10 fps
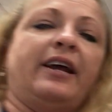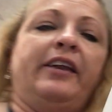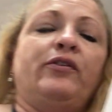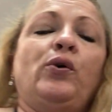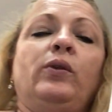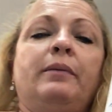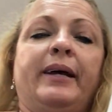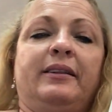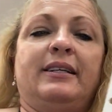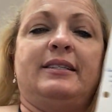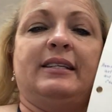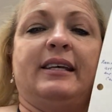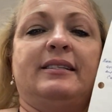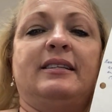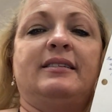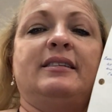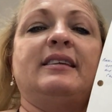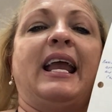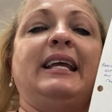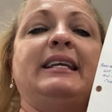kind of cool about this is
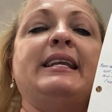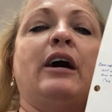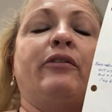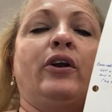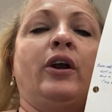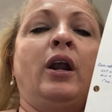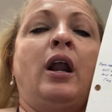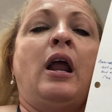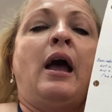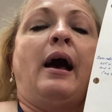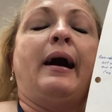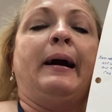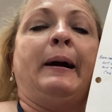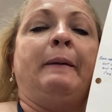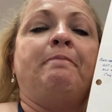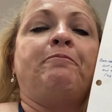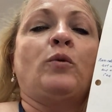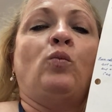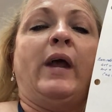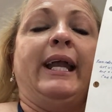another
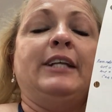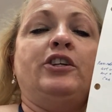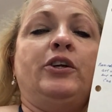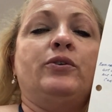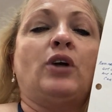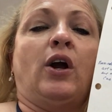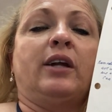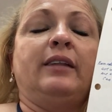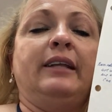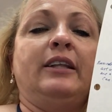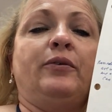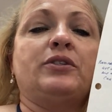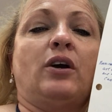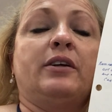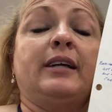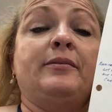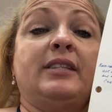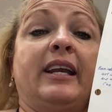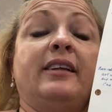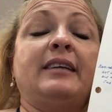way to use arc length equals r times
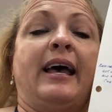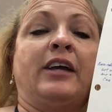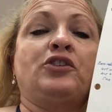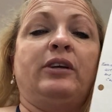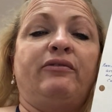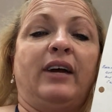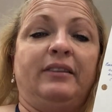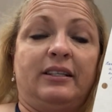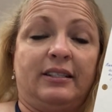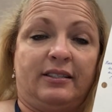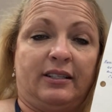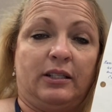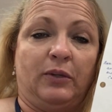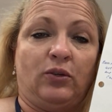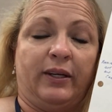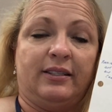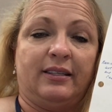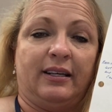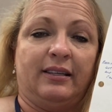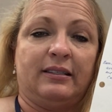theta to actually find the distance between
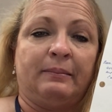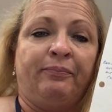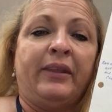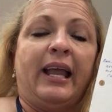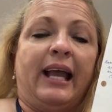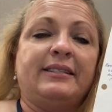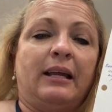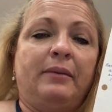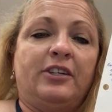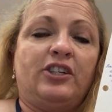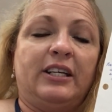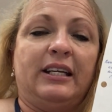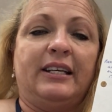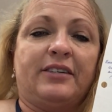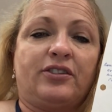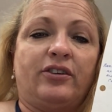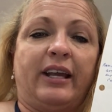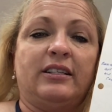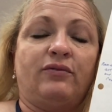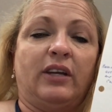cities. As I mentioned in
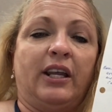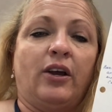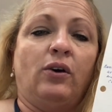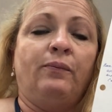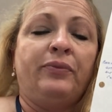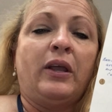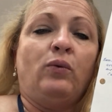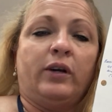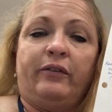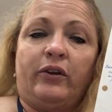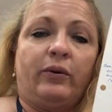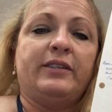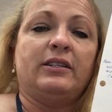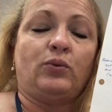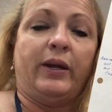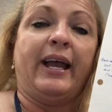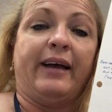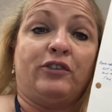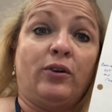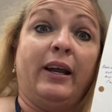yesterday's video, one of the reasons we
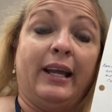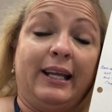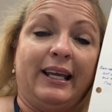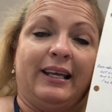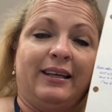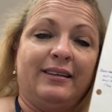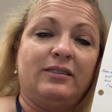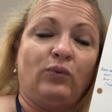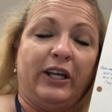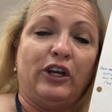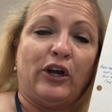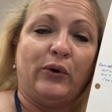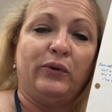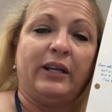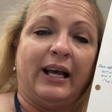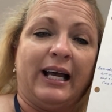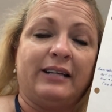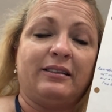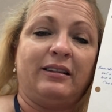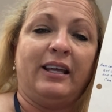have trig is we know
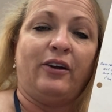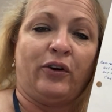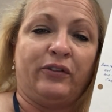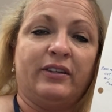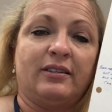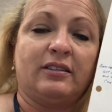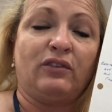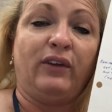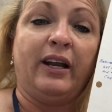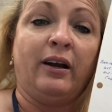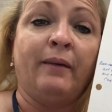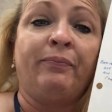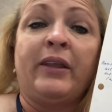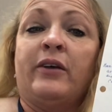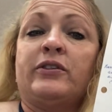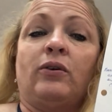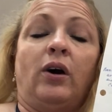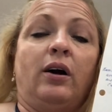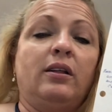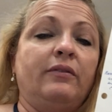that the Earth is a sphere. So
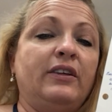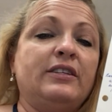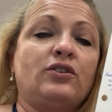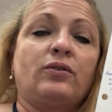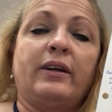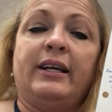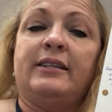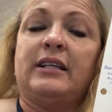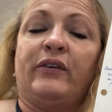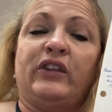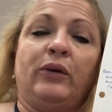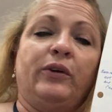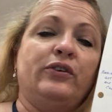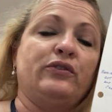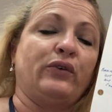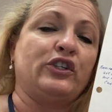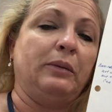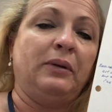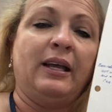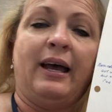all of these grids, everything we use for
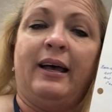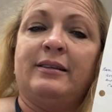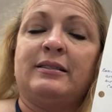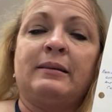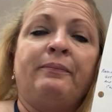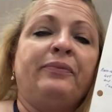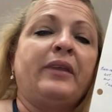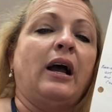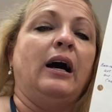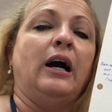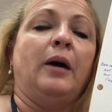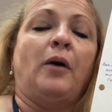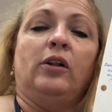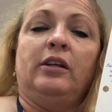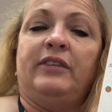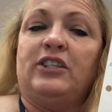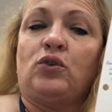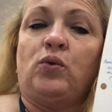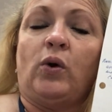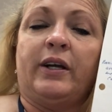GPS, all of these
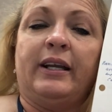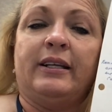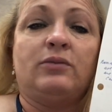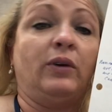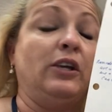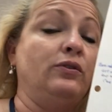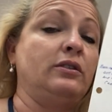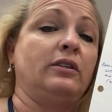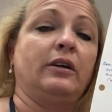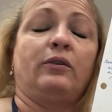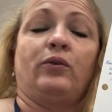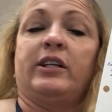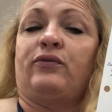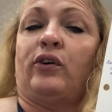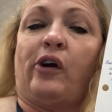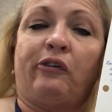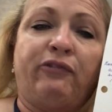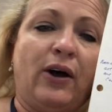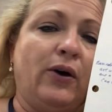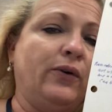coordinates, we use the grids for our
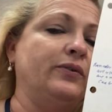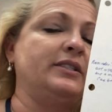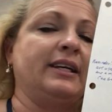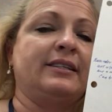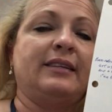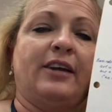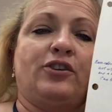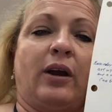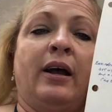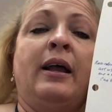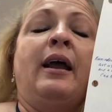phones, etc.,